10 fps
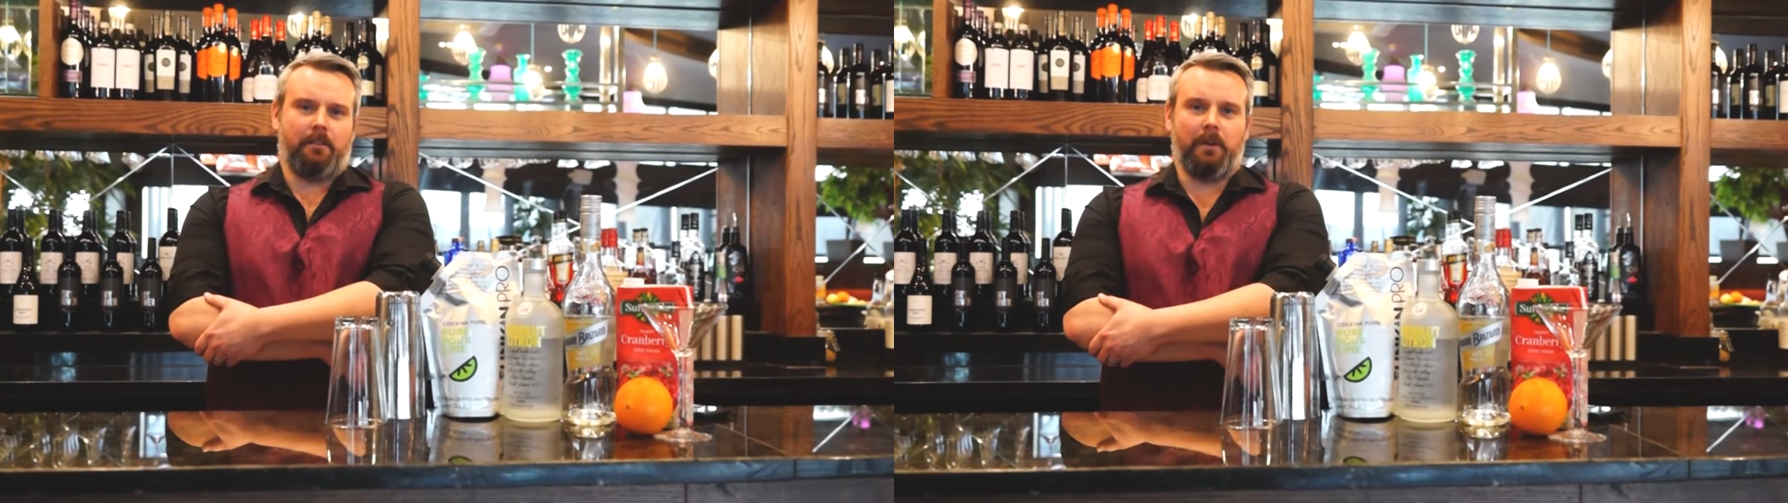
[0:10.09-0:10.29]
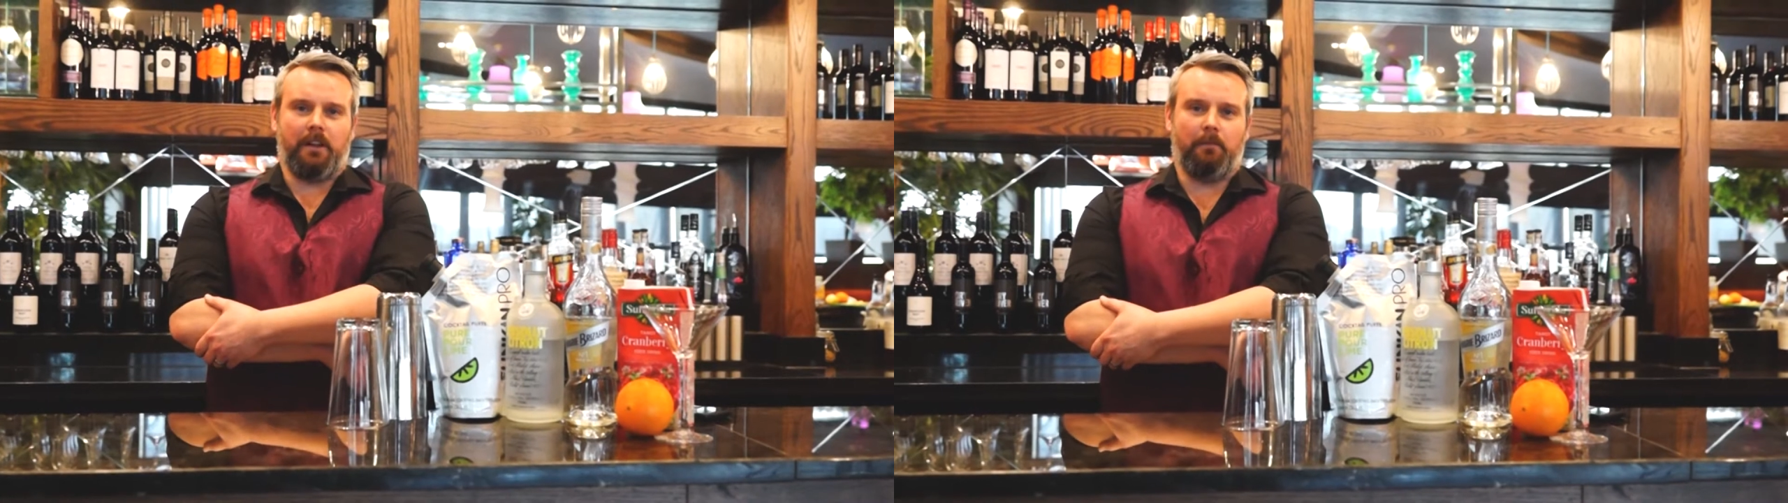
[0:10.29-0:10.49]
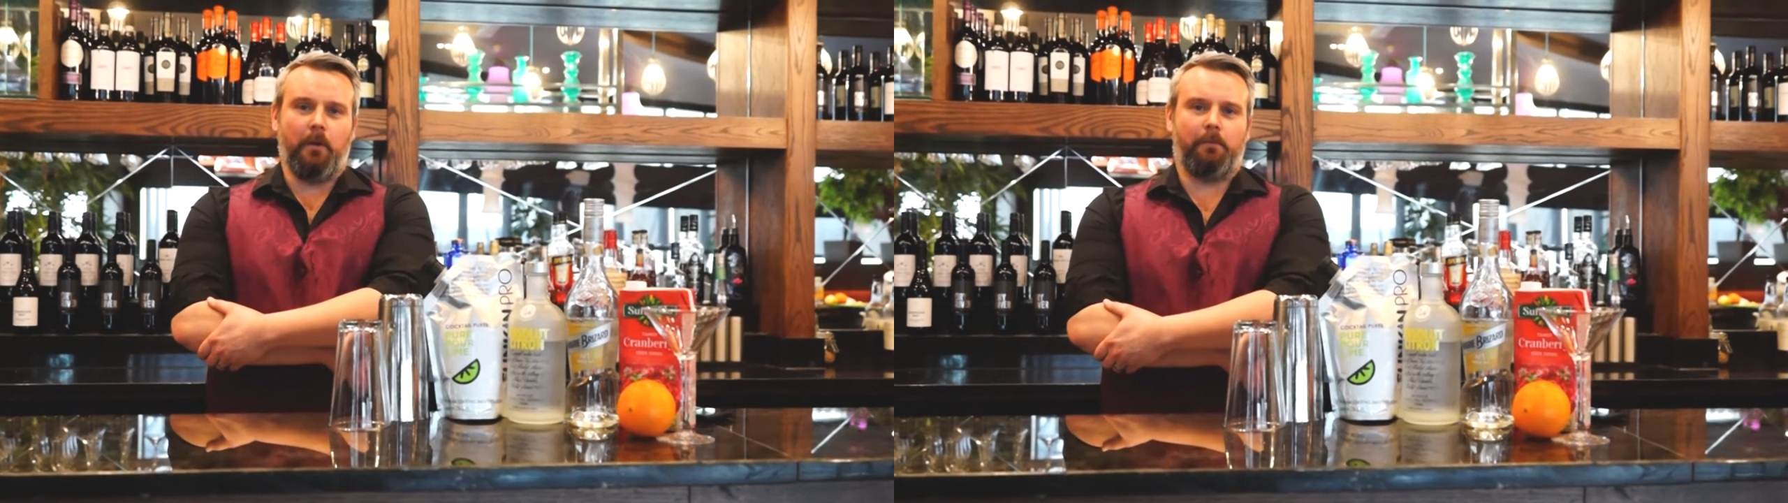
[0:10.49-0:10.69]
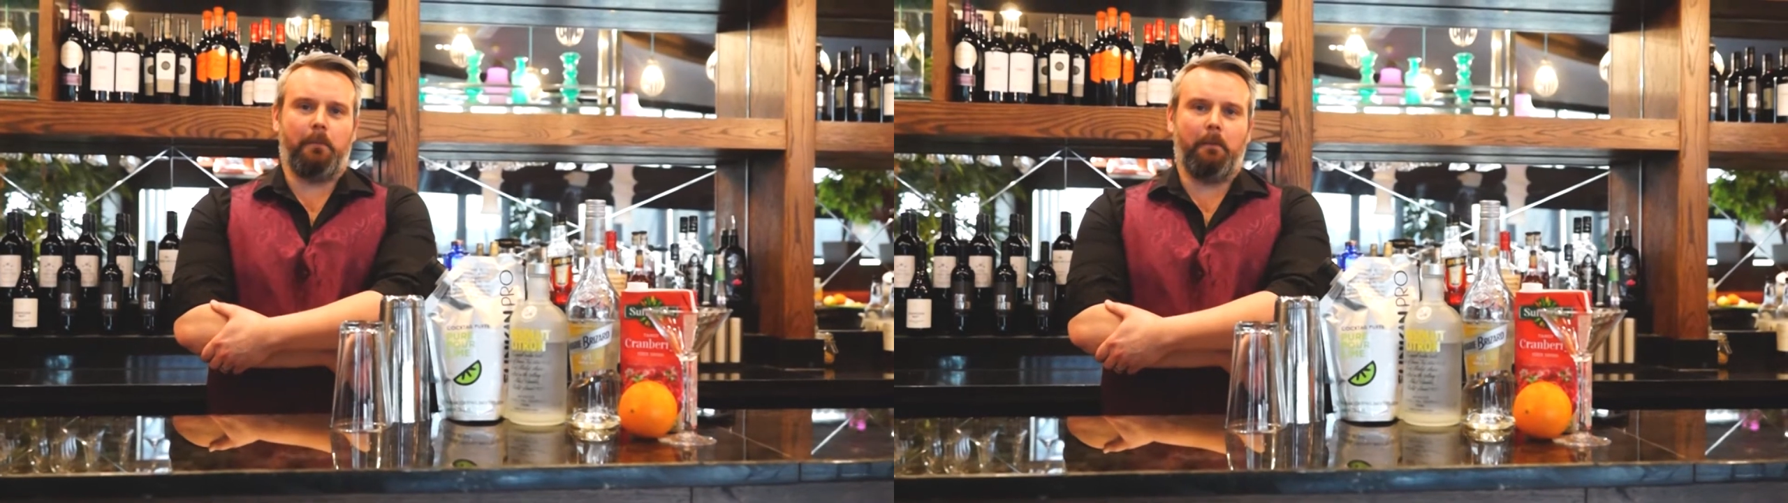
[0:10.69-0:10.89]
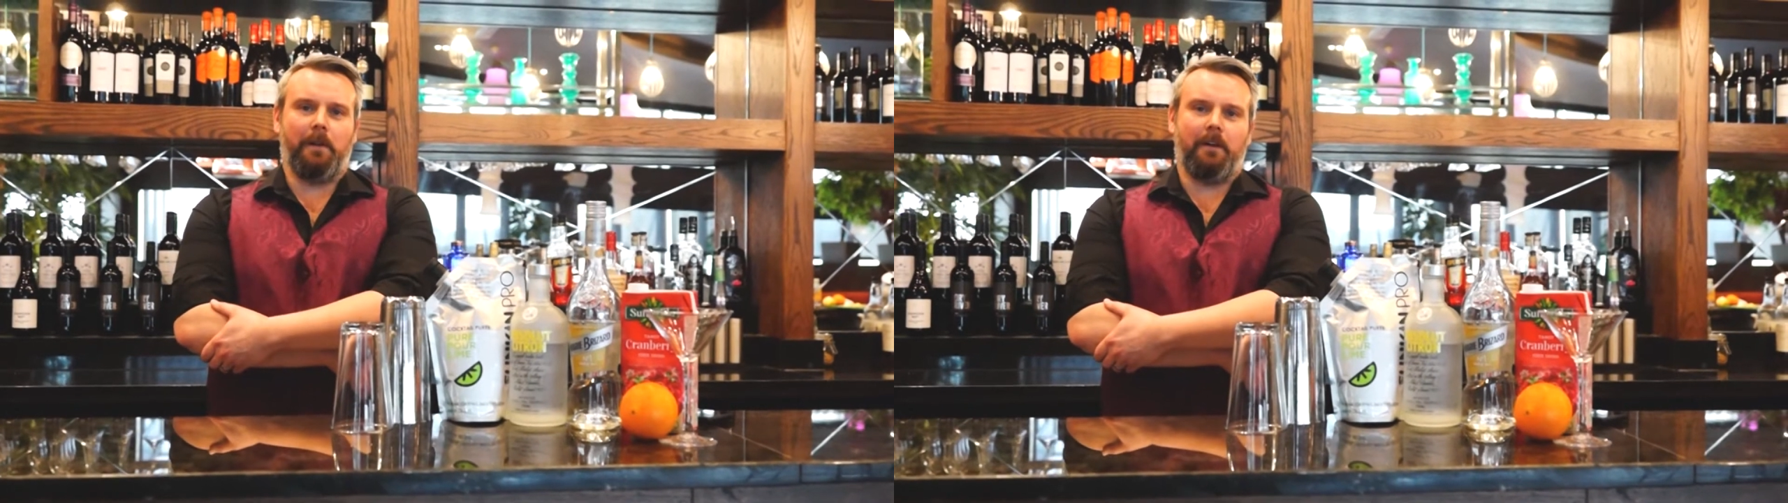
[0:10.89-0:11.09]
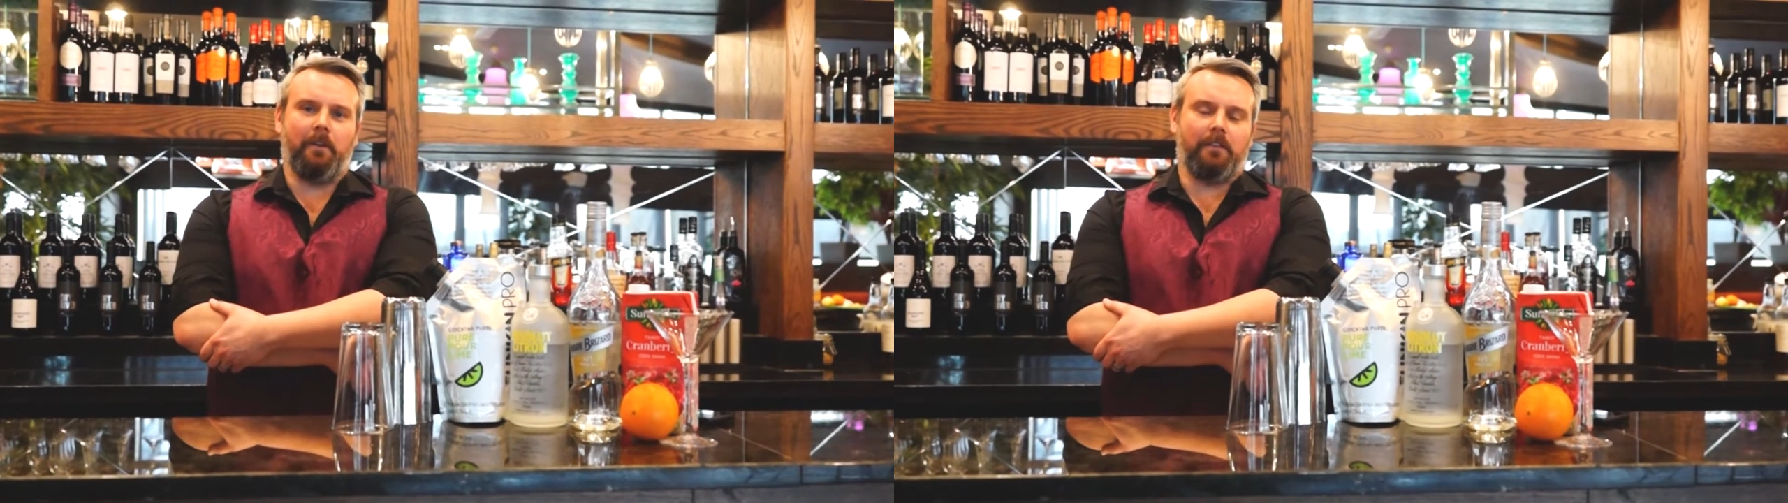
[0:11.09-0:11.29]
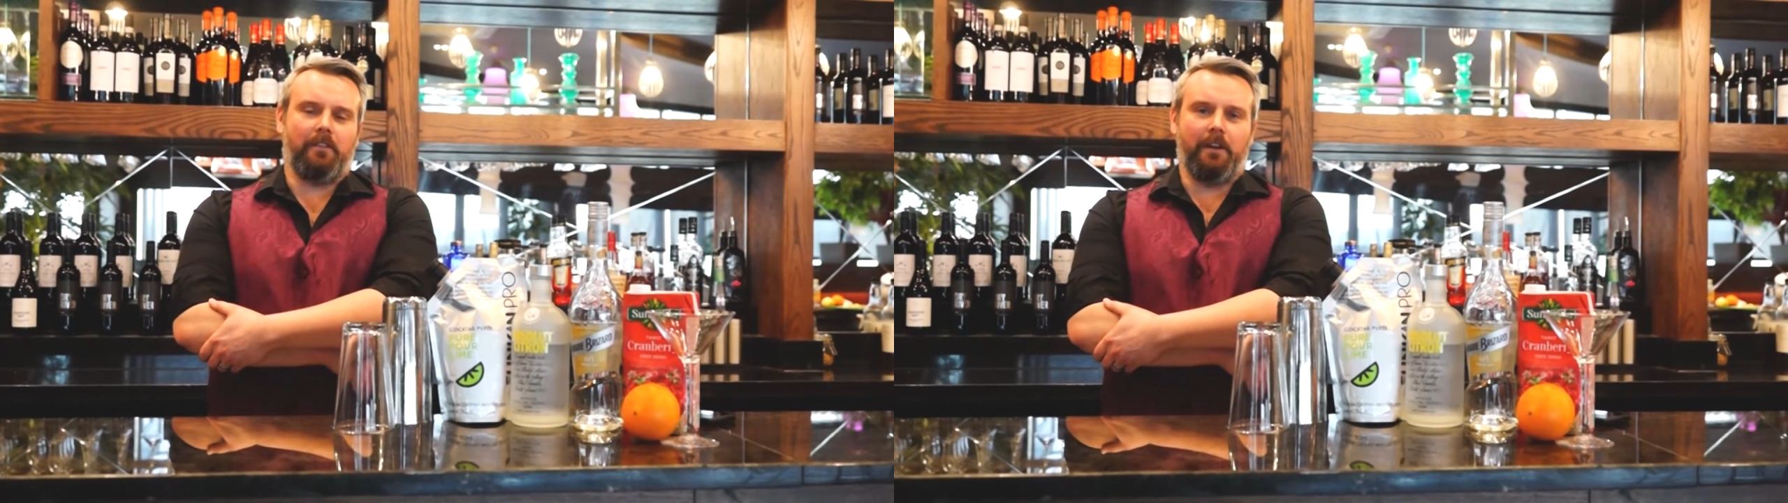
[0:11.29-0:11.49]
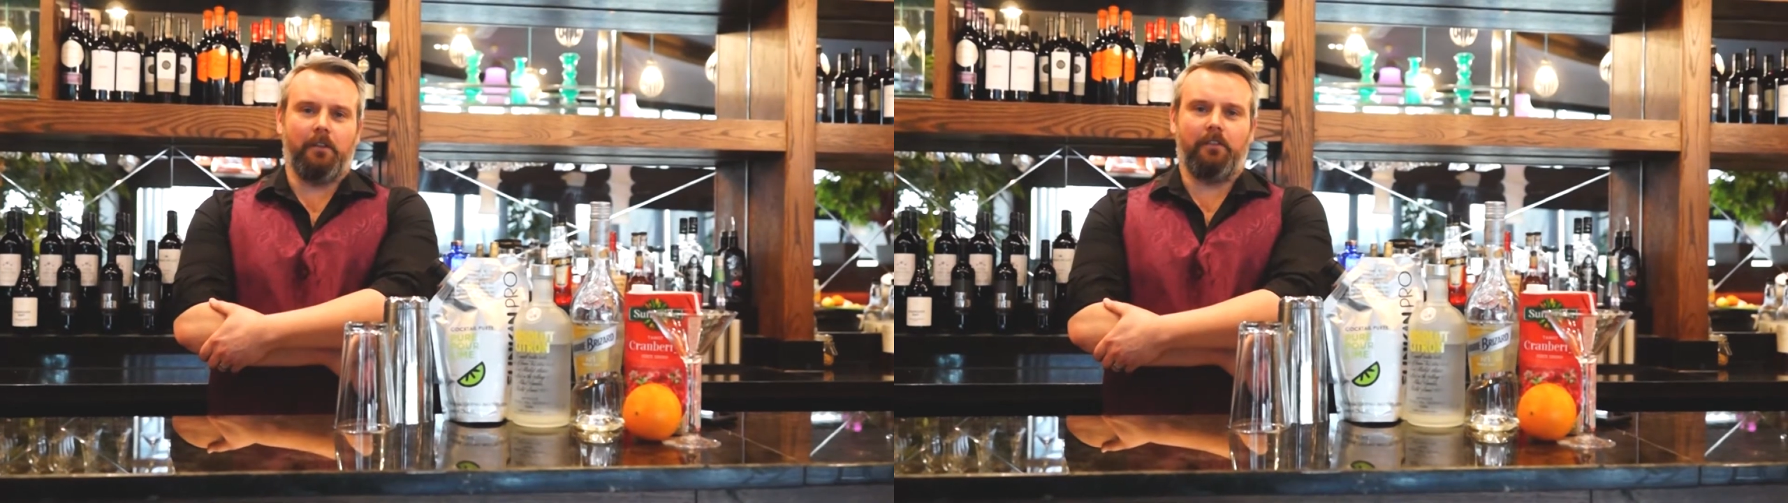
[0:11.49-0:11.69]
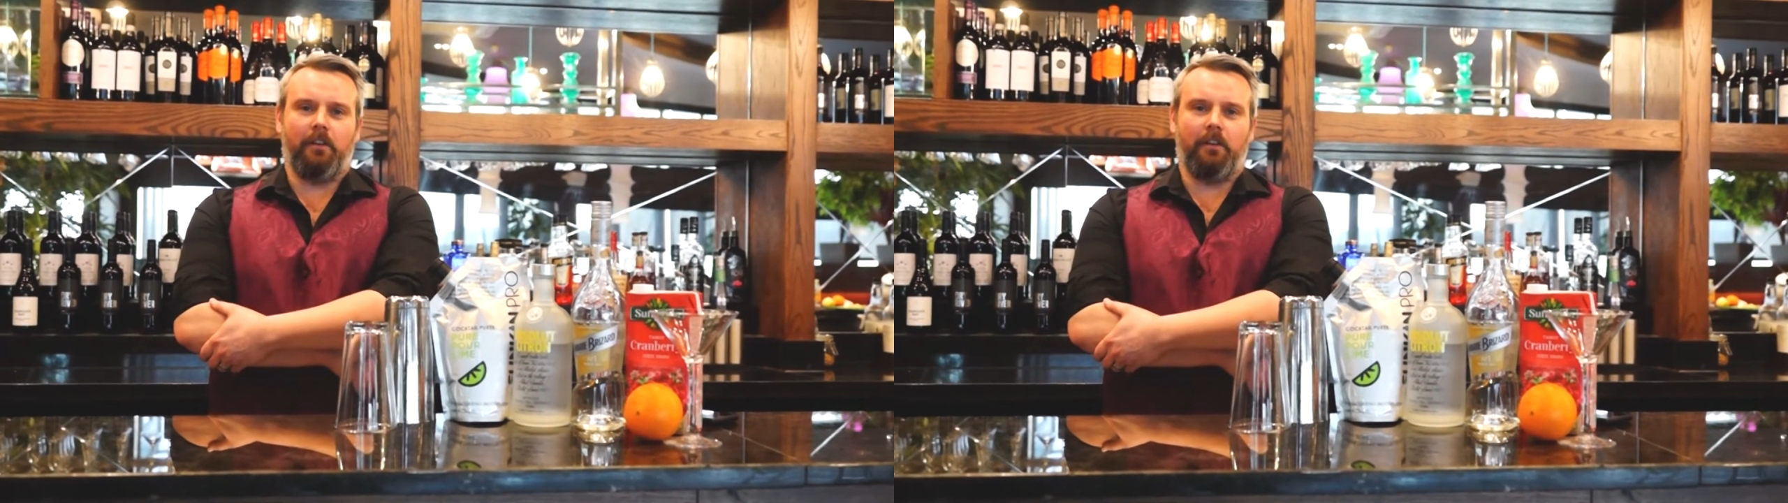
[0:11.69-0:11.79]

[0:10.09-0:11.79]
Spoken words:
one of the most popular cocktails